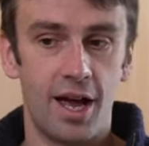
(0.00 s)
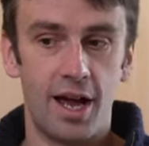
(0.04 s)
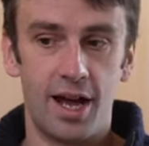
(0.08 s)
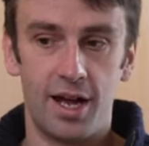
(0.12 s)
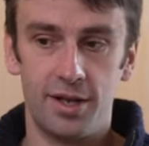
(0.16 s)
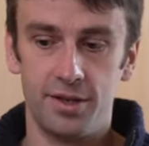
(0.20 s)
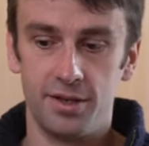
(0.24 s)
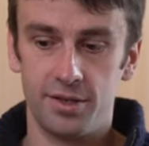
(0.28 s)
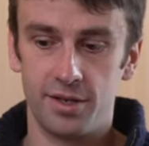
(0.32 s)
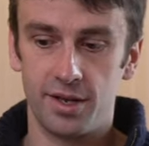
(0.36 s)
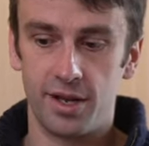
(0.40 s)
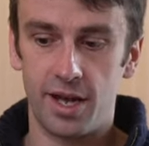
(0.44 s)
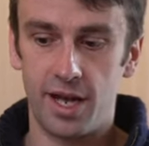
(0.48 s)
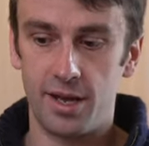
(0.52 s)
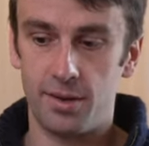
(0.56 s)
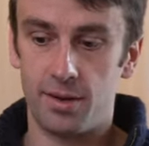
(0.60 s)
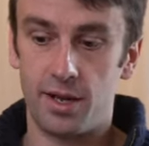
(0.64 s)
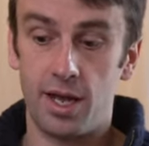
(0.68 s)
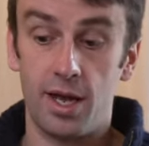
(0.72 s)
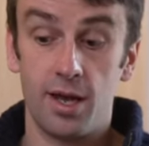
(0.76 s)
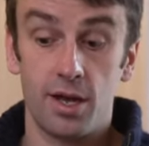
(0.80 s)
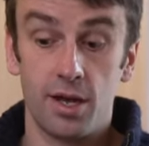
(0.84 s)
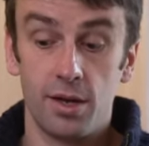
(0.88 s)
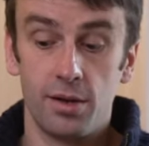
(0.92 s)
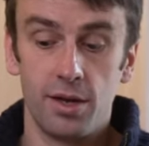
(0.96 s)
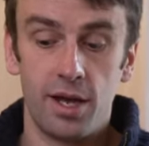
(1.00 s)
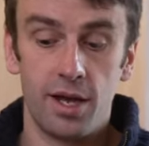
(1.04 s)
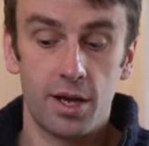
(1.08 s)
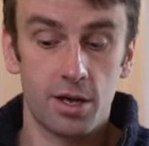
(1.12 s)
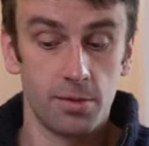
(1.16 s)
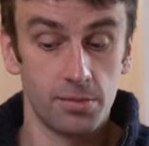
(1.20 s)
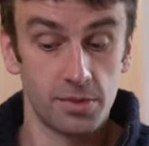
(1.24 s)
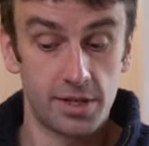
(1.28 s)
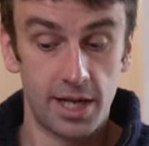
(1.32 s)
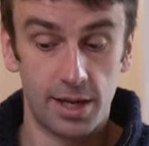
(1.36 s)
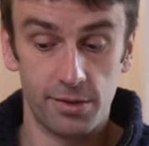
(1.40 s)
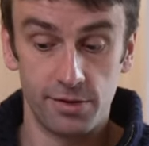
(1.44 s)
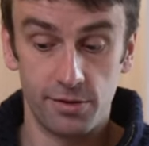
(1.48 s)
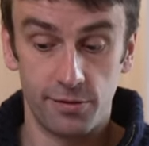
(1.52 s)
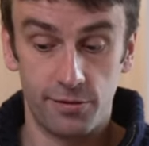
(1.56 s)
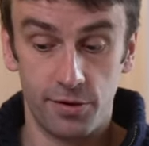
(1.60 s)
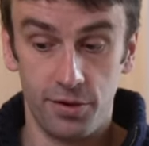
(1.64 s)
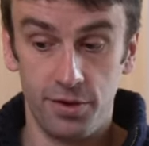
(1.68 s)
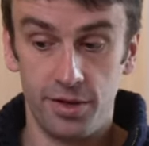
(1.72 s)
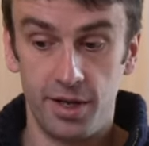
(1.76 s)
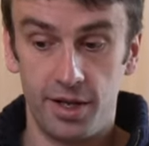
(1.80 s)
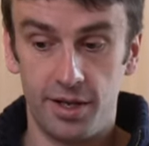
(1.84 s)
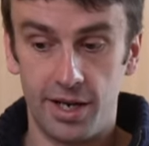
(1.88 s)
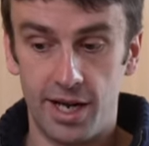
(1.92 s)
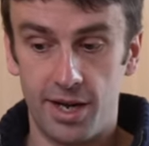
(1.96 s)
And it comes down to
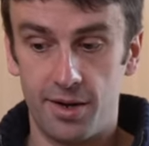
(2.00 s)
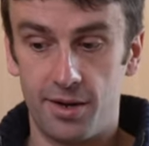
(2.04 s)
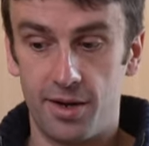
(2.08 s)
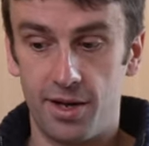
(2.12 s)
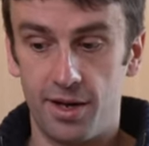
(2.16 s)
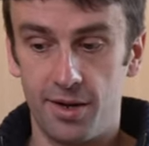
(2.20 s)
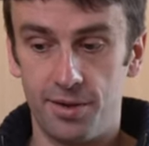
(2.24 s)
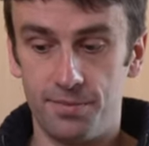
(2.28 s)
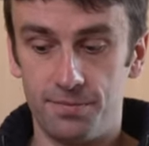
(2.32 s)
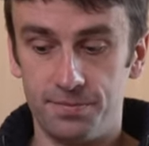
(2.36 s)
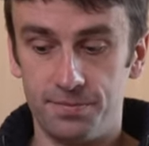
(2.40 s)
funding. Now,